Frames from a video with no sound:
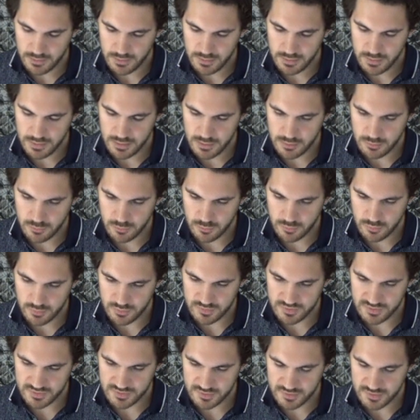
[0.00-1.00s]

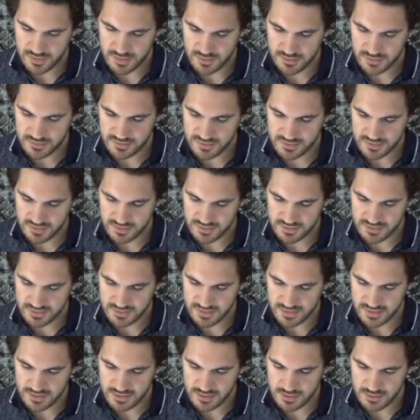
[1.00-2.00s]
equals
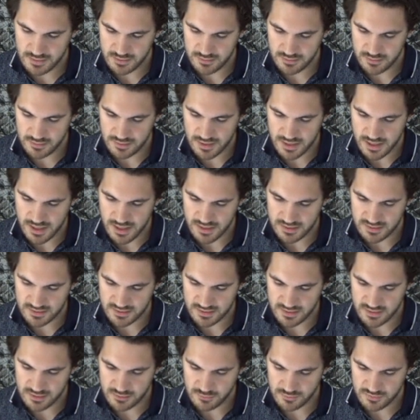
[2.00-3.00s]
16. That's an
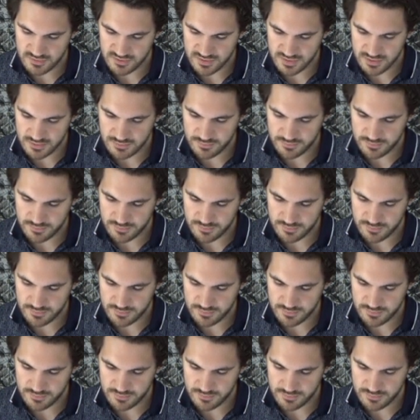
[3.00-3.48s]
equal sign.